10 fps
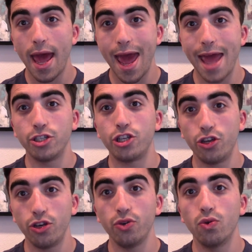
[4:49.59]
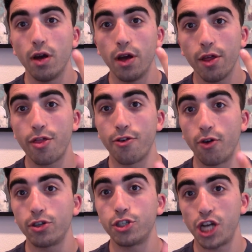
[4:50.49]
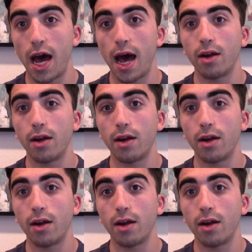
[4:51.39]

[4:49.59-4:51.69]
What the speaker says: and two third shot